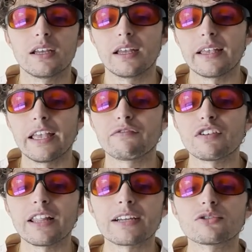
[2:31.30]
If
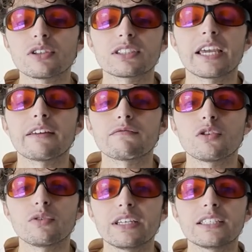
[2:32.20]
electrons can't
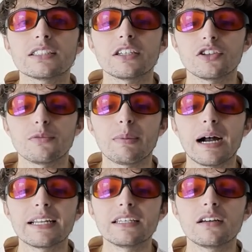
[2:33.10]
flow easily in your
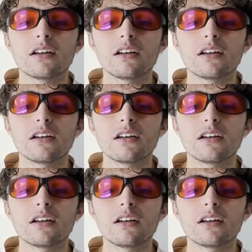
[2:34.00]
body's